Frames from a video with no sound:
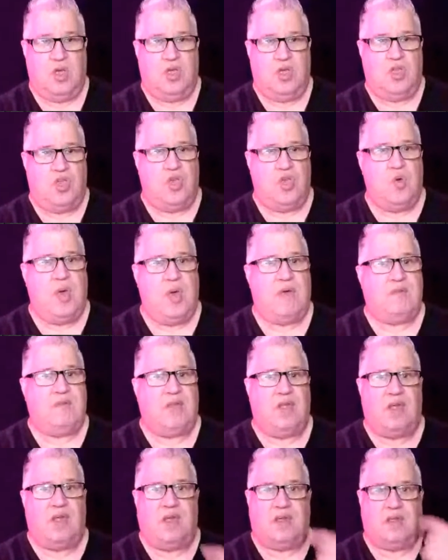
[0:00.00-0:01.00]
You
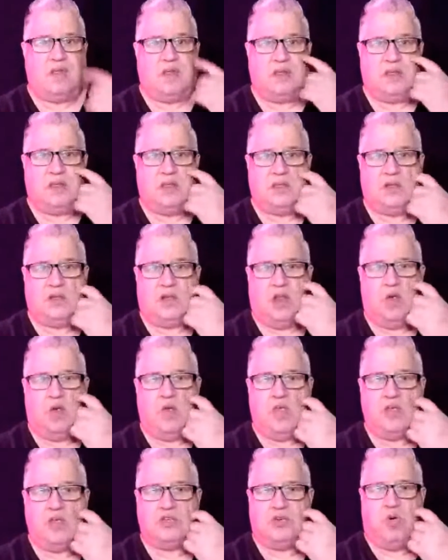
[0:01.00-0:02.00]
have, Chloe
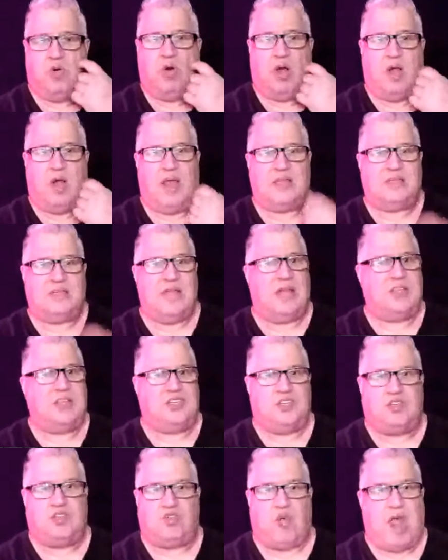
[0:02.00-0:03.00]
used the word last night,
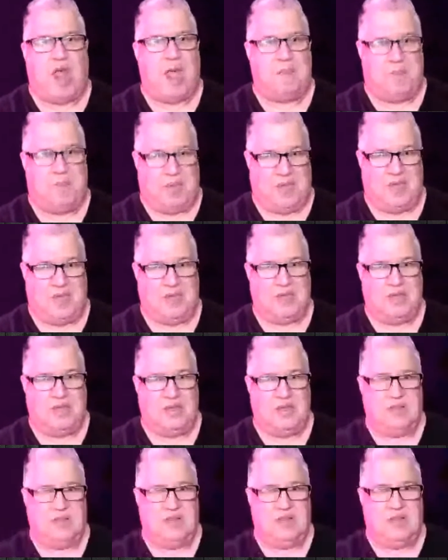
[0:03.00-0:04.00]
scrappy.
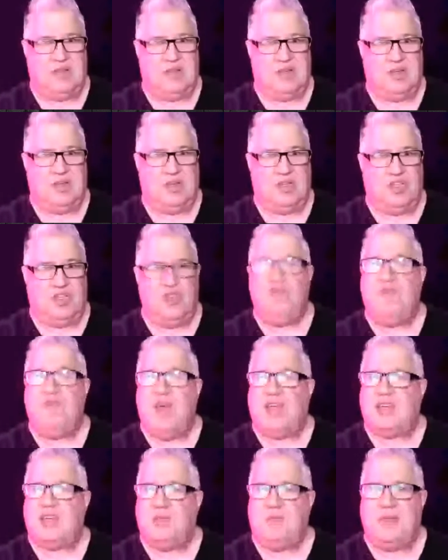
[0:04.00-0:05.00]
You've
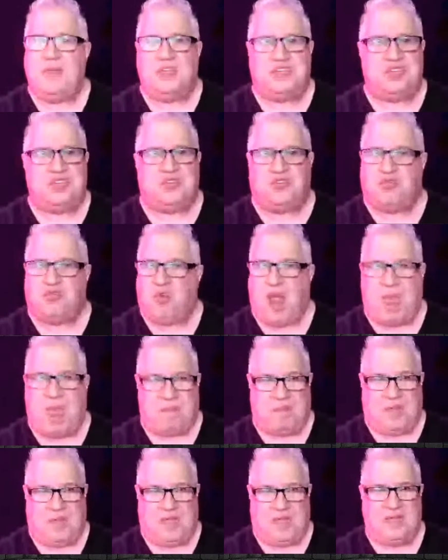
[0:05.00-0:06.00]
got to be
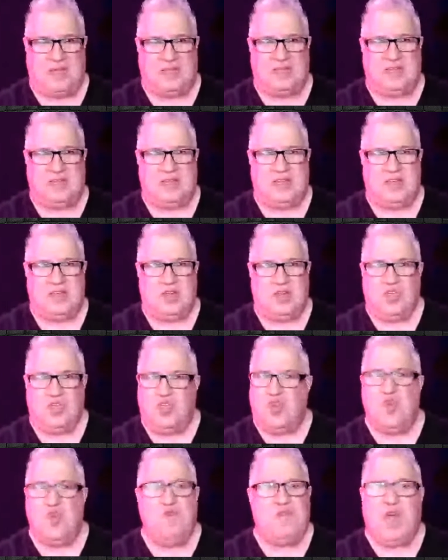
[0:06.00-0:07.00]
scrappy.
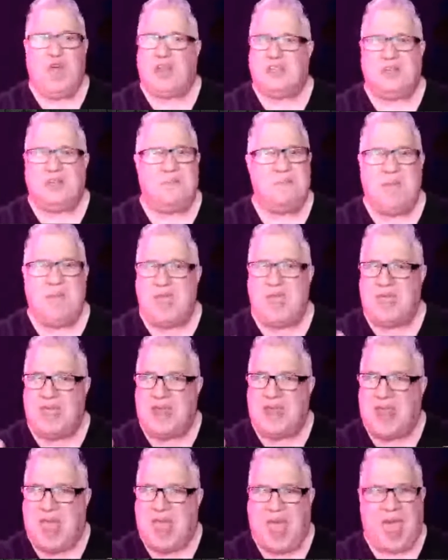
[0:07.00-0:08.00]
You've got to make it
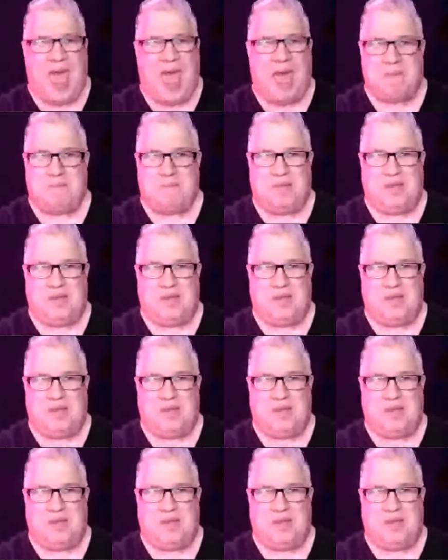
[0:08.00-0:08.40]
happen.